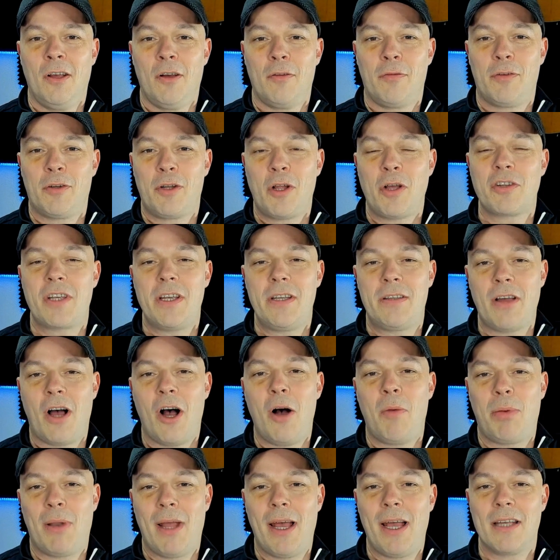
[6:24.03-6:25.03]
For those
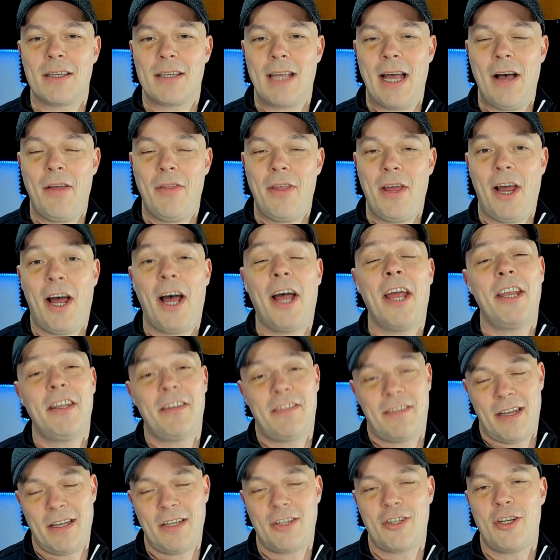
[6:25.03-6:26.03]
guitar players out there, I
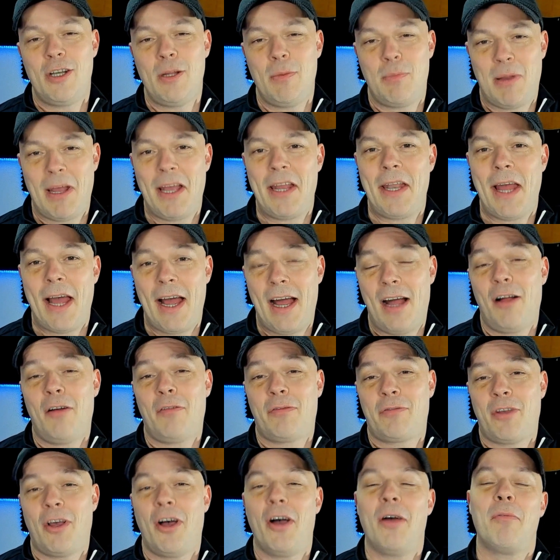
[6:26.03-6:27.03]
intentionally played that out
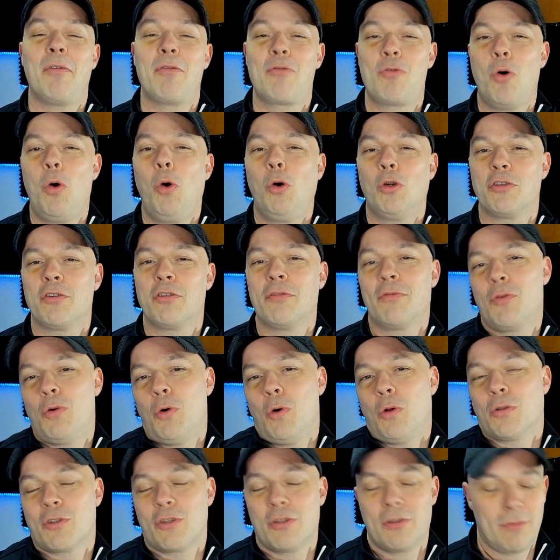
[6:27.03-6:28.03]
of time, of course, of
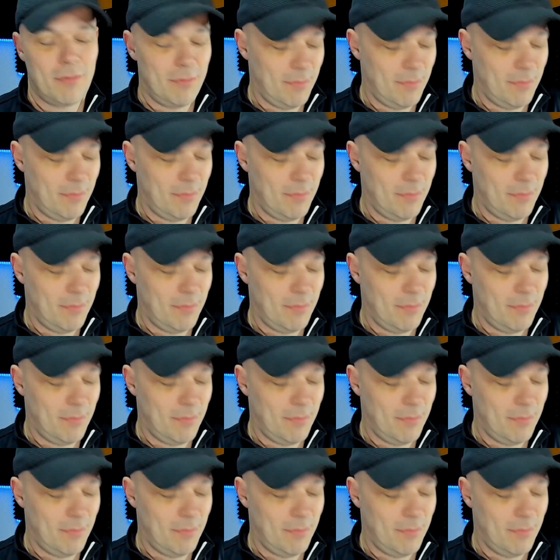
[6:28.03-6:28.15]
course.